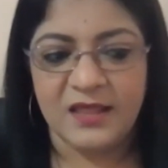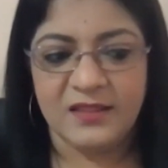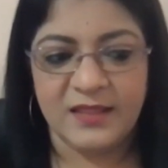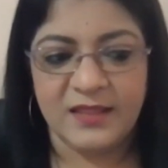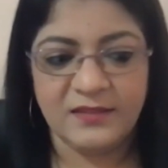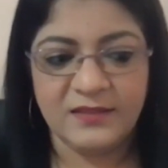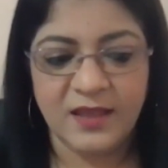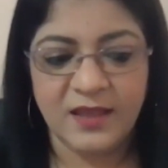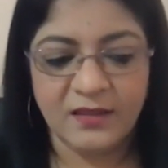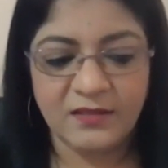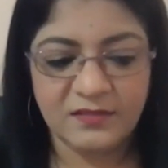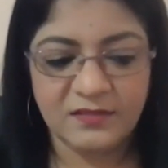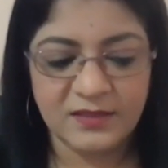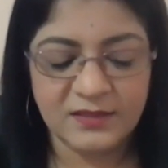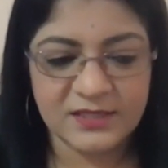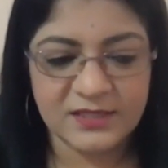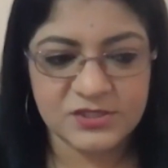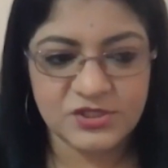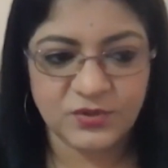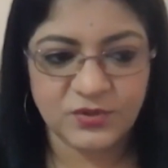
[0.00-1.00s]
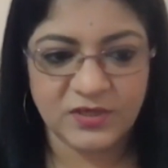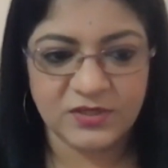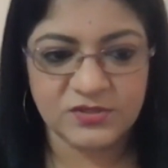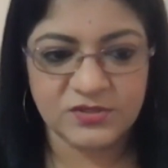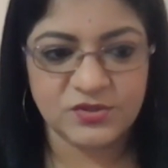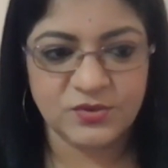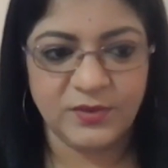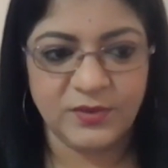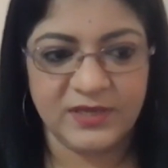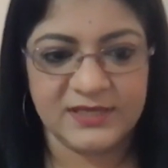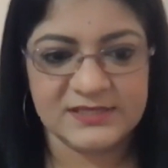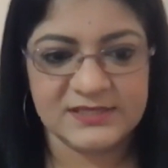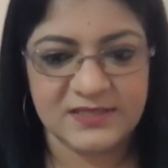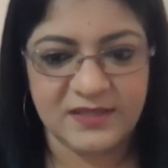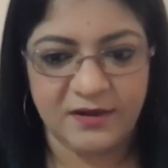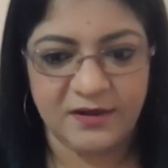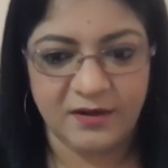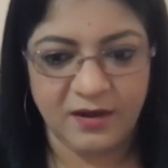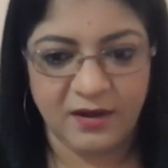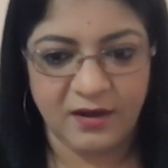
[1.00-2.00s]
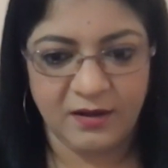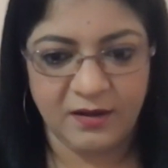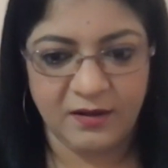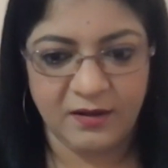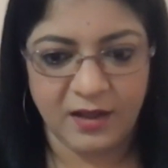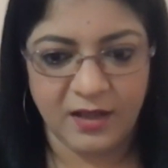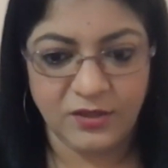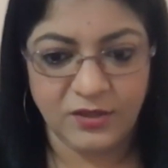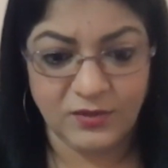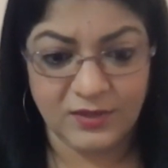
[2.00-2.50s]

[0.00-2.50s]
Then the other thing that you can do is you